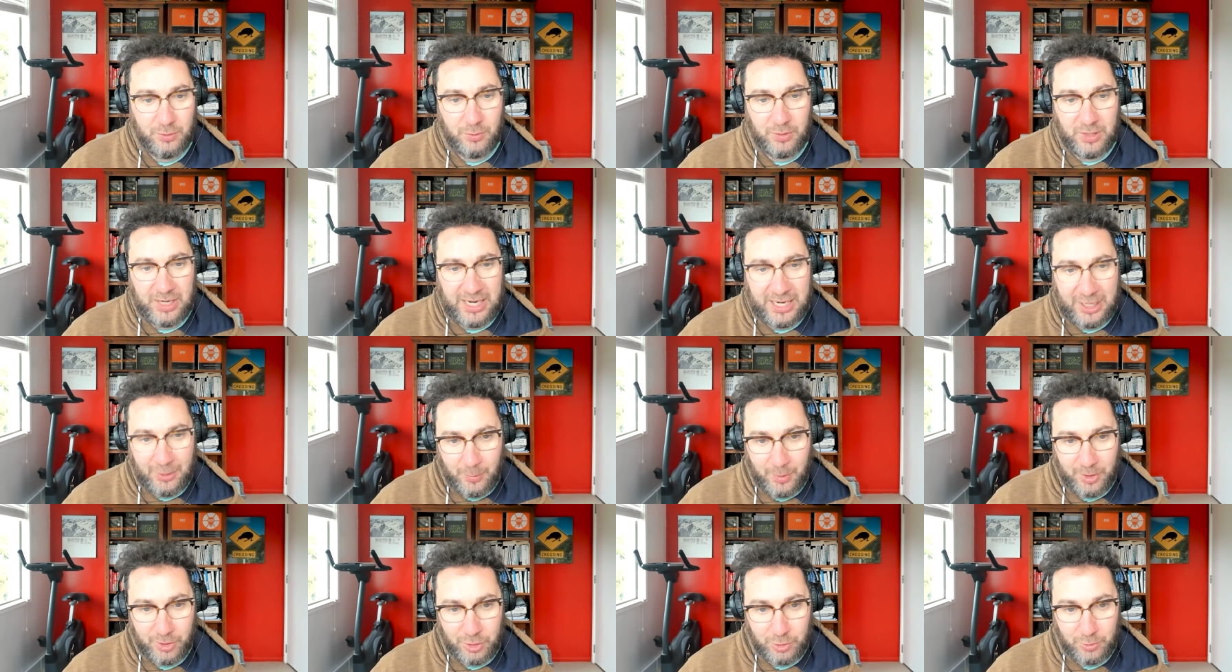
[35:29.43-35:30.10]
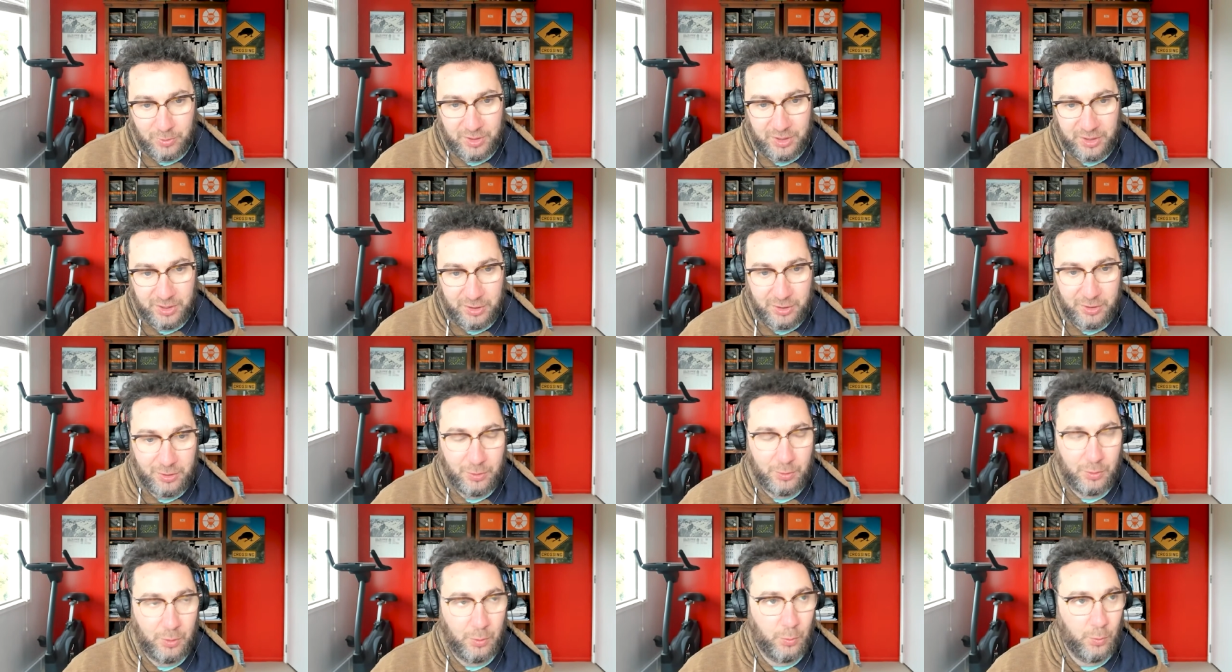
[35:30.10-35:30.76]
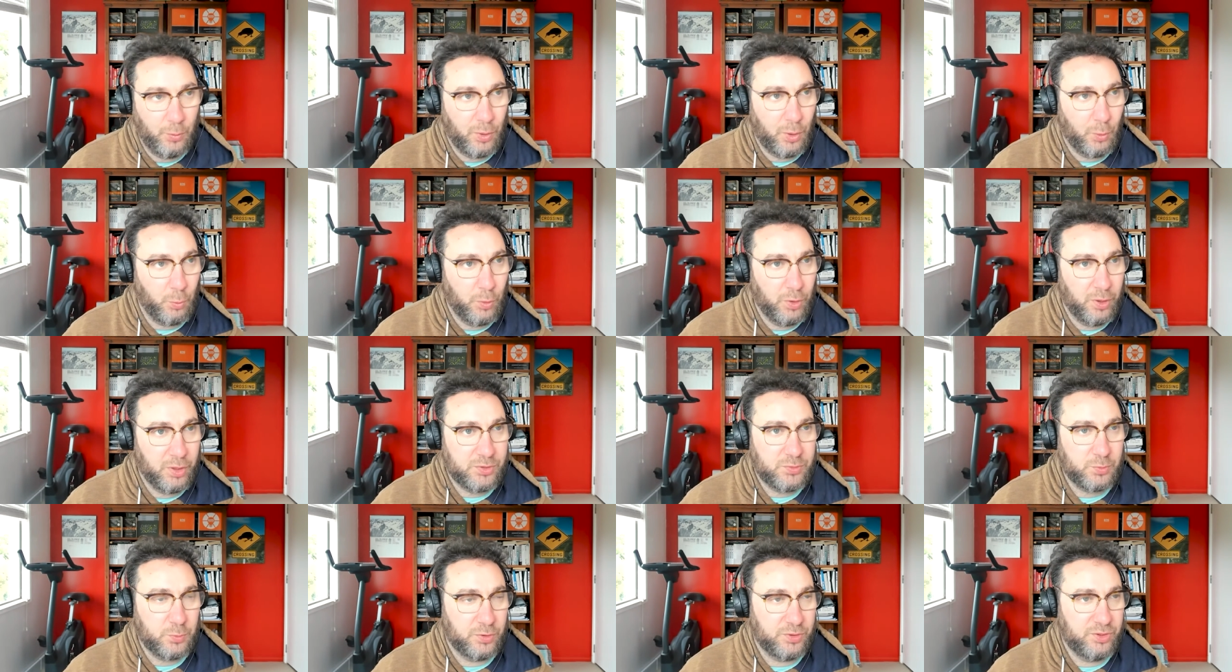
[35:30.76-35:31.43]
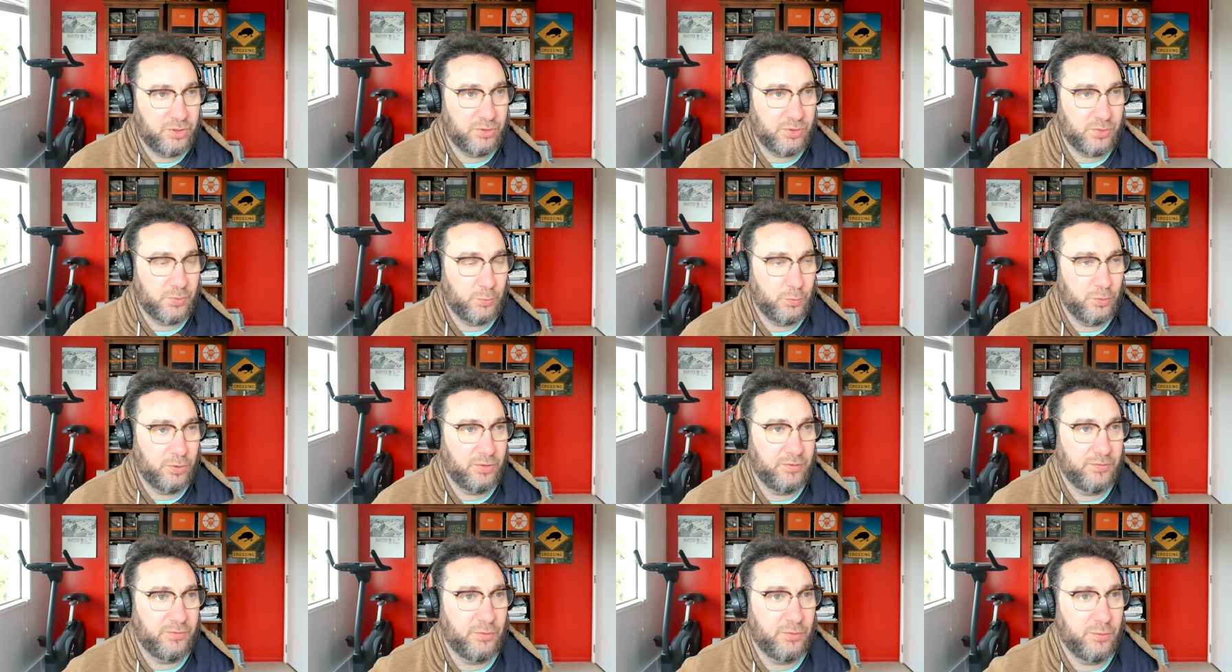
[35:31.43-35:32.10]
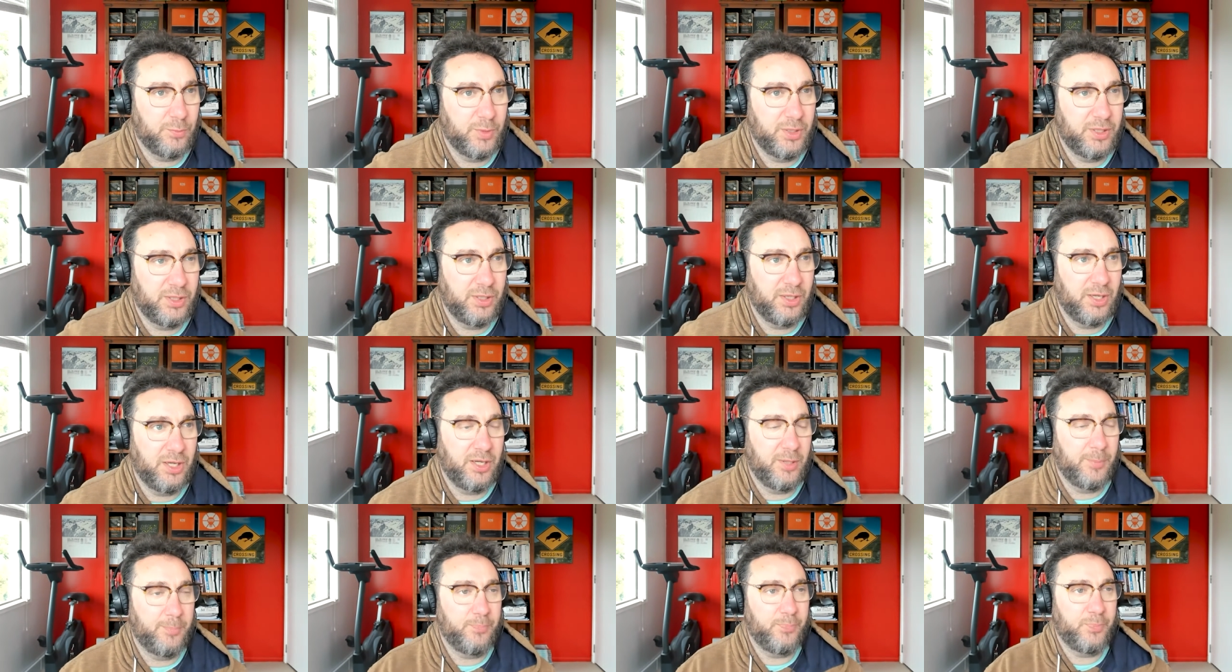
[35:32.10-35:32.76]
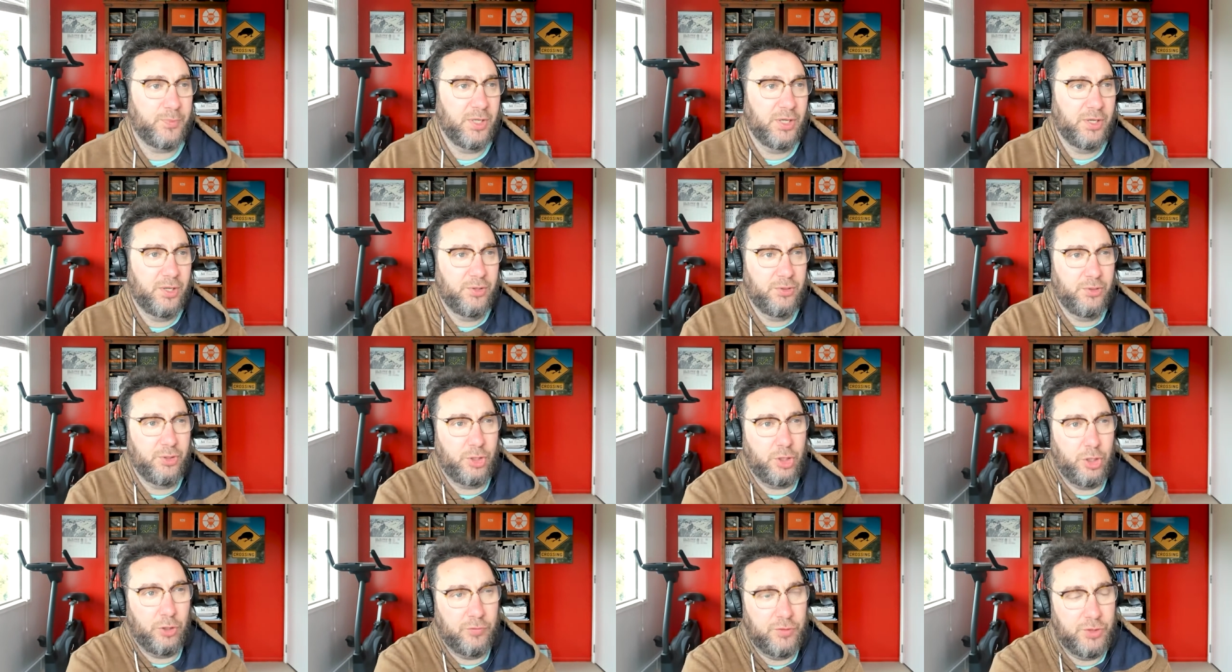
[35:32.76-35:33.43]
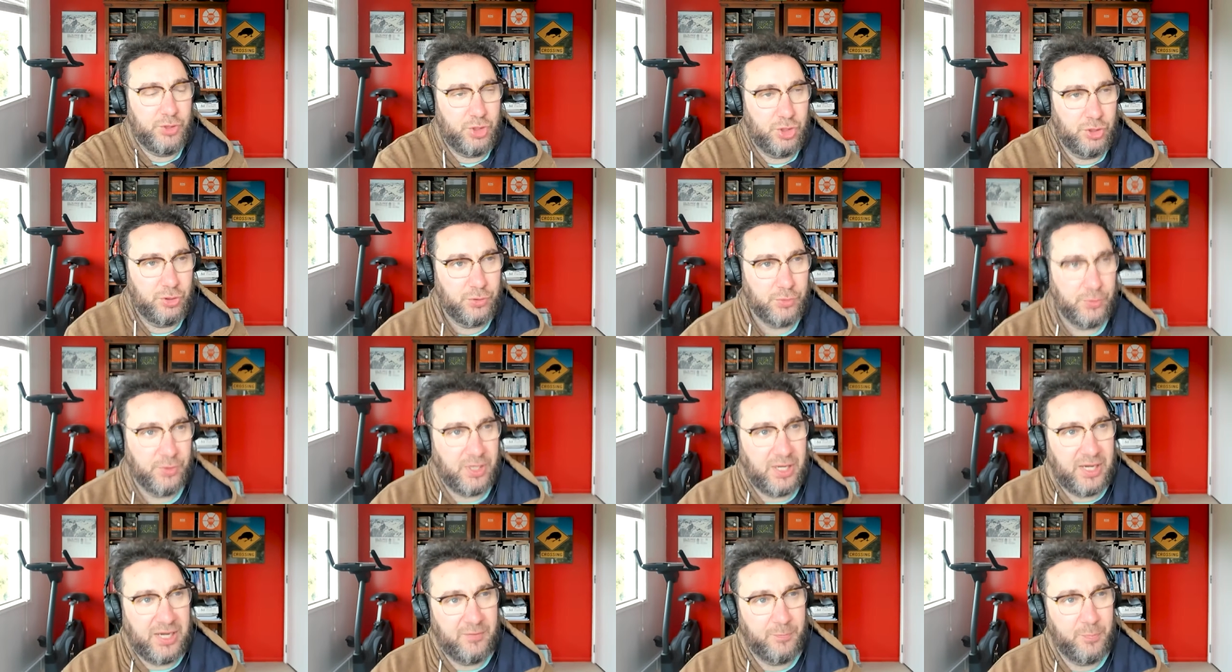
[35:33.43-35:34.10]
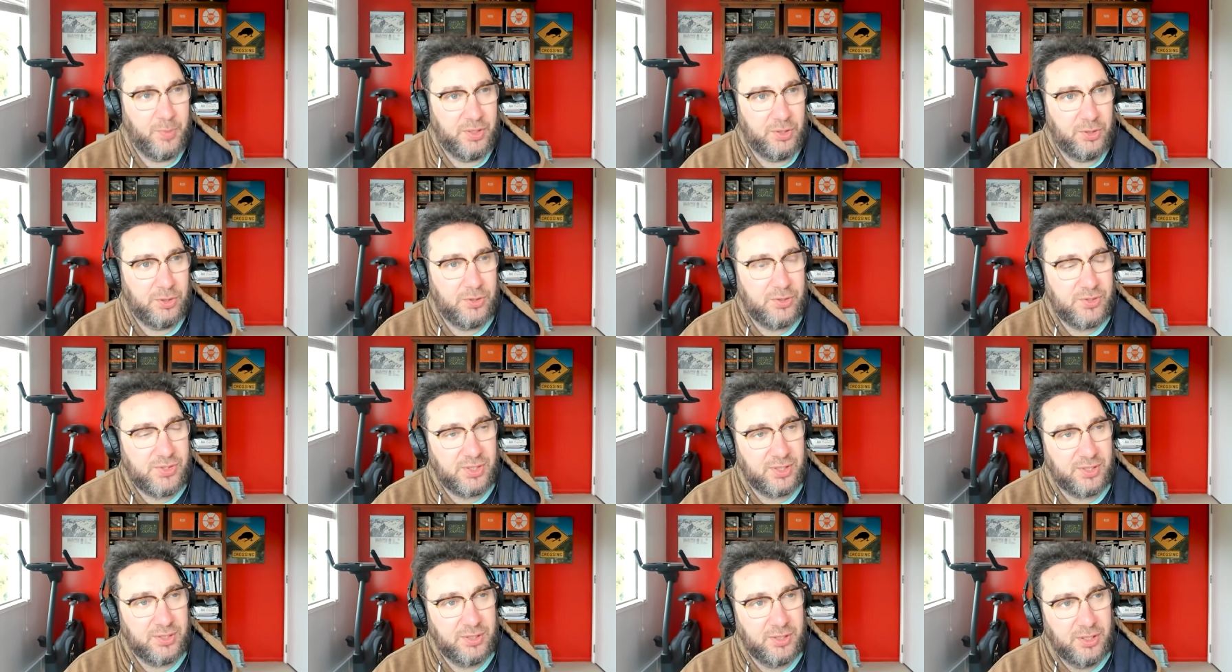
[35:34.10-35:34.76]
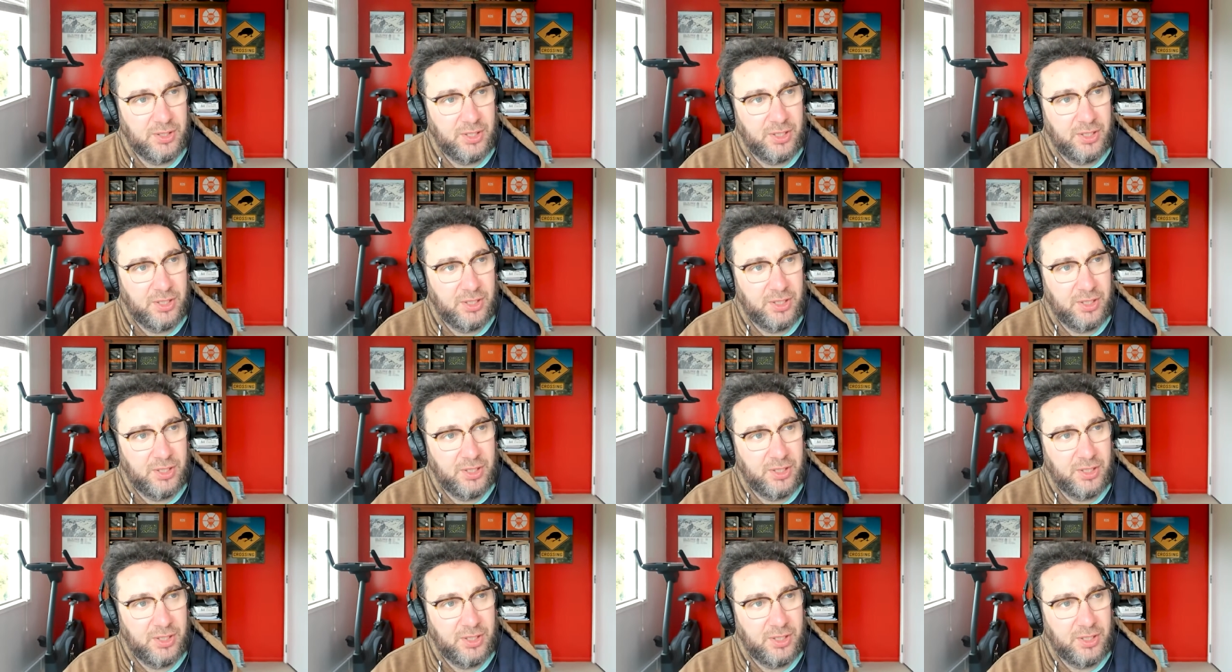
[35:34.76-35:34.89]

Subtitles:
How am I doing it? What works? What doesn't work for me? The current journal that I've been using,